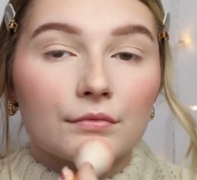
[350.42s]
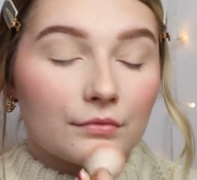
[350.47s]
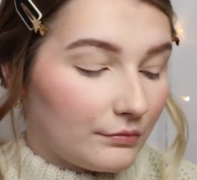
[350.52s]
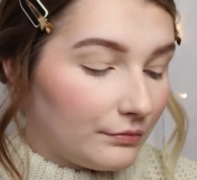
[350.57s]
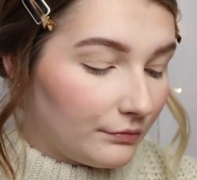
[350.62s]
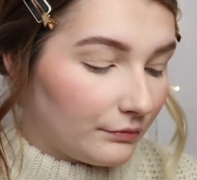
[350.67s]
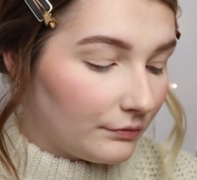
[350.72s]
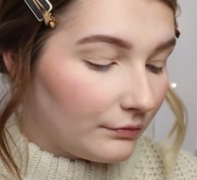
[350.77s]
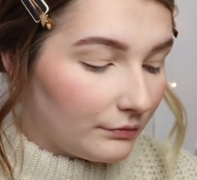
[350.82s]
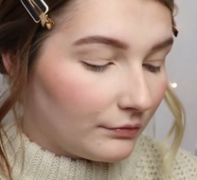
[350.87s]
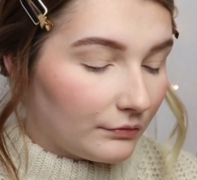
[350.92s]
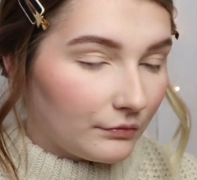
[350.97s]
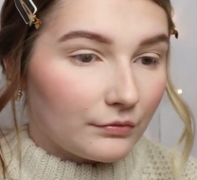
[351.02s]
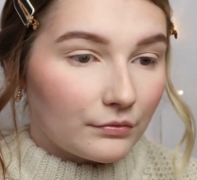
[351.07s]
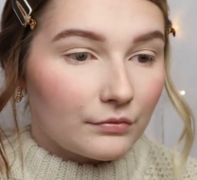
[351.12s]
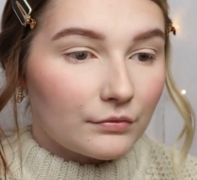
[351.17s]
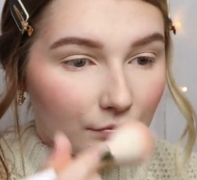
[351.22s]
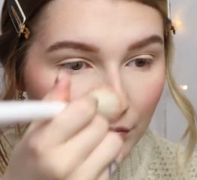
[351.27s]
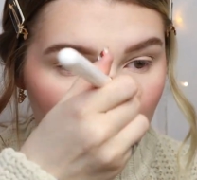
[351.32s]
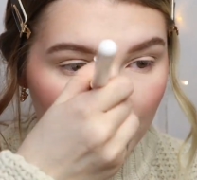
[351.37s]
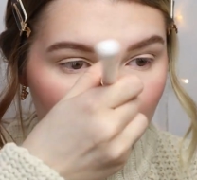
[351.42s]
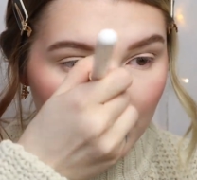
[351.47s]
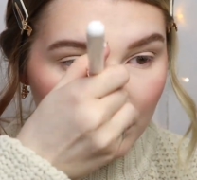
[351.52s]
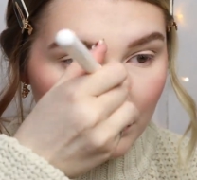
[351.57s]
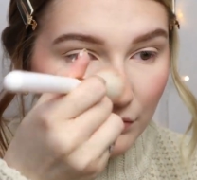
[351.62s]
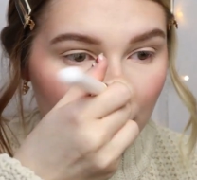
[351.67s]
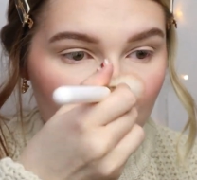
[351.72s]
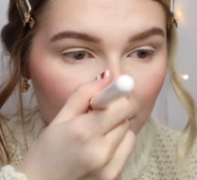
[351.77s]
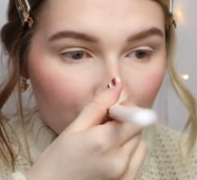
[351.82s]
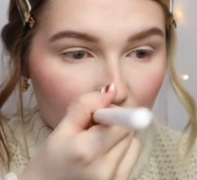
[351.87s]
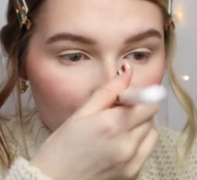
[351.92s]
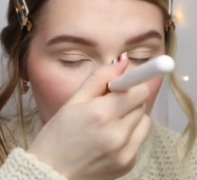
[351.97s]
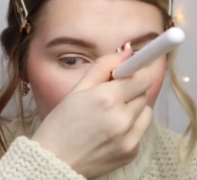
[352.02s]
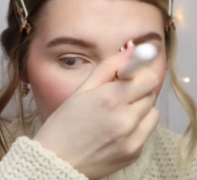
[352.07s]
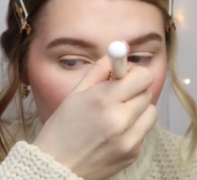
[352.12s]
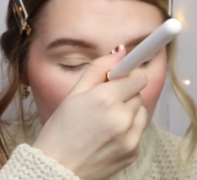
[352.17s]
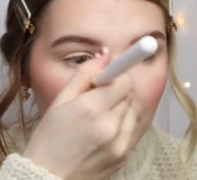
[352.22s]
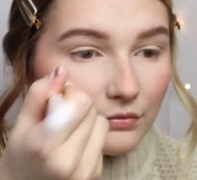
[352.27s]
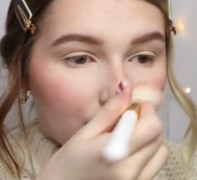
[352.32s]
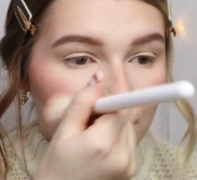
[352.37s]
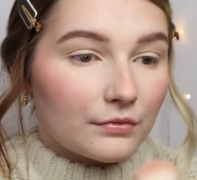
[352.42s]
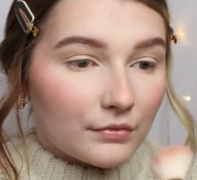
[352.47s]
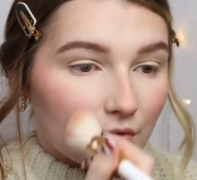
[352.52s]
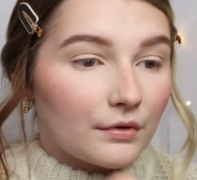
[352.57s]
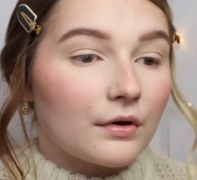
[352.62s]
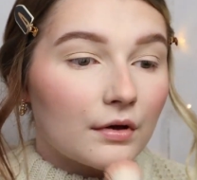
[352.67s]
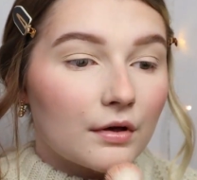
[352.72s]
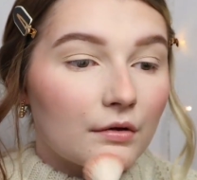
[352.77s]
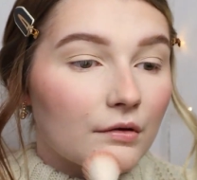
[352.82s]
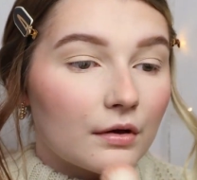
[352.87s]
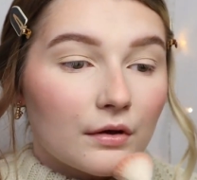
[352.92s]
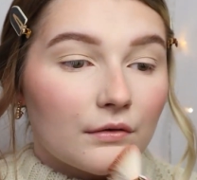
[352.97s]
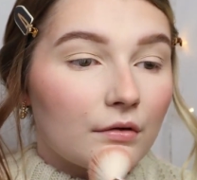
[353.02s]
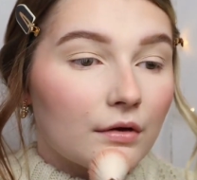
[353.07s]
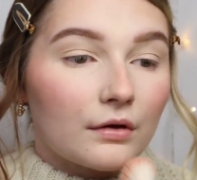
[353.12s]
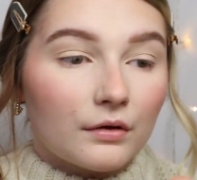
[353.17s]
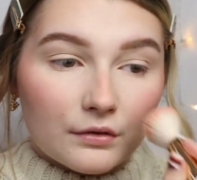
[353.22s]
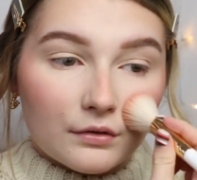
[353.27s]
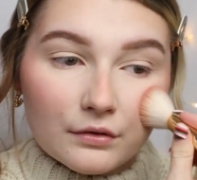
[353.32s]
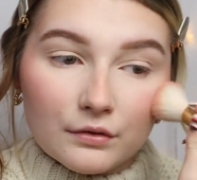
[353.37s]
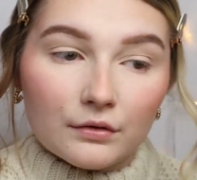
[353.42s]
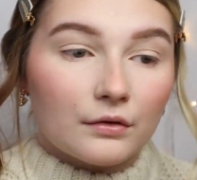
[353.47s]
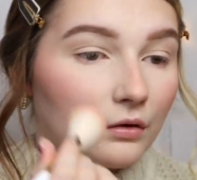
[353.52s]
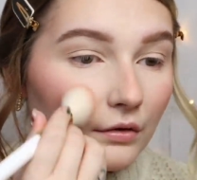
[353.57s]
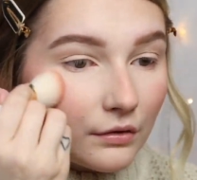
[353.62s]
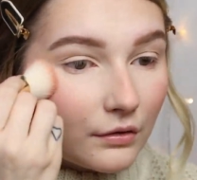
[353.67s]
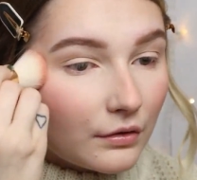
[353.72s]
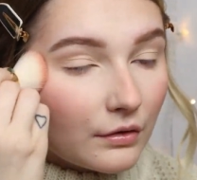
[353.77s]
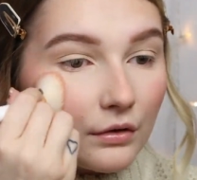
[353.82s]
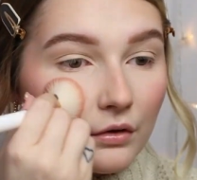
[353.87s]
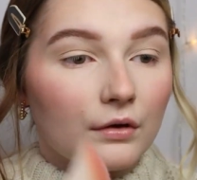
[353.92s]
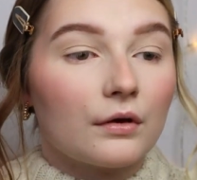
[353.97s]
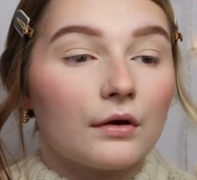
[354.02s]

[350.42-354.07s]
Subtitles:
and I have used almost every single shade.